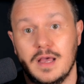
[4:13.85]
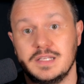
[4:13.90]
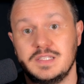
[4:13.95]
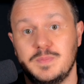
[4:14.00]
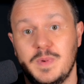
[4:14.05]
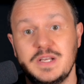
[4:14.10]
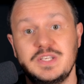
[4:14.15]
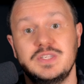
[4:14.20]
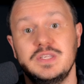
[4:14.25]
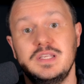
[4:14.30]

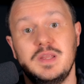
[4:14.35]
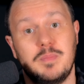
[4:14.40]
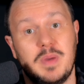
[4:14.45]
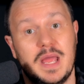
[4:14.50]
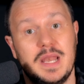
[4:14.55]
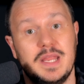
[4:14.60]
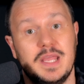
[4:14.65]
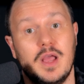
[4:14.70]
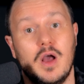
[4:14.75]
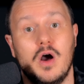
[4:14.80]
especially
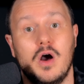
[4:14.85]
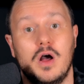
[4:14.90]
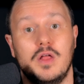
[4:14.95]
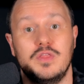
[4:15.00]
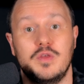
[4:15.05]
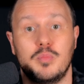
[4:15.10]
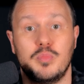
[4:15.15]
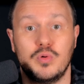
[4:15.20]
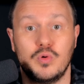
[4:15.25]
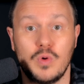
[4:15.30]
depending on
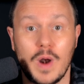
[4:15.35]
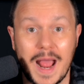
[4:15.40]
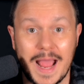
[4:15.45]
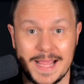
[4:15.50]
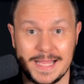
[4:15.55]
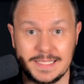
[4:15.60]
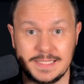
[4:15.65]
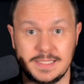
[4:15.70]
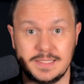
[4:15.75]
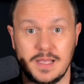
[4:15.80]
the
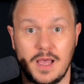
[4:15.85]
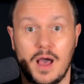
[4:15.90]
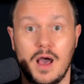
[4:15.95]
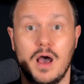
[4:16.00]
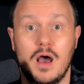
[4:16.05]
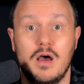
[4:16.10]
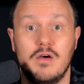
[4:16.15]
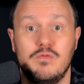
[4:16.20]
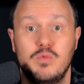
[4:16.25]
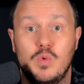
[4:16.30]
price
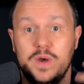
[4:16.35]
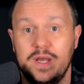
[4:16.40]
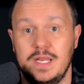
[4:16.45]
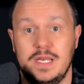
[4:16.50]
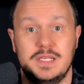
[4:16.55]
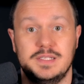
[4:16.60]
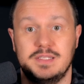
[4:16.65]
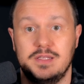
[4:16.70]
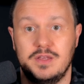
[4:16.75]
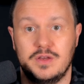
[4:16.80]
of what it
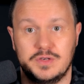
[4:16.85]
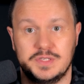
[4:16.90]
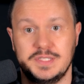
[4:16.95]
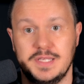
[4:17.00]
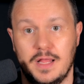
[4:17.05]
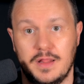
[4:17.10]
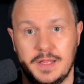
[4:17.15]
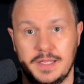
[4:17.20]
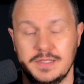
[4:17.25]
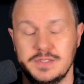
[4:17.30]
is that you're
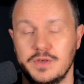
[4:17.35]
selling.